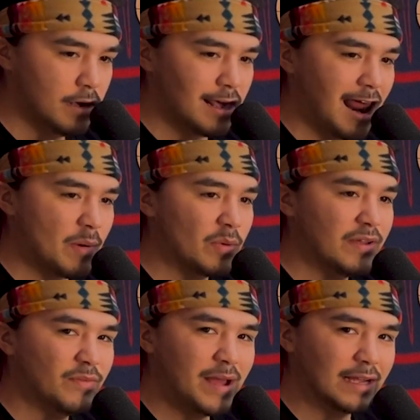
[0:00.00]
And I remember
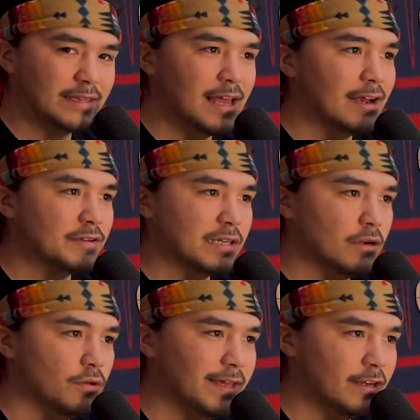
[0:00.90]
even back then, I was like,
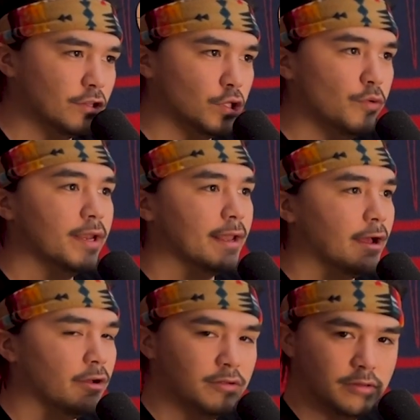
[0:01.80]
oh, they can glue it now.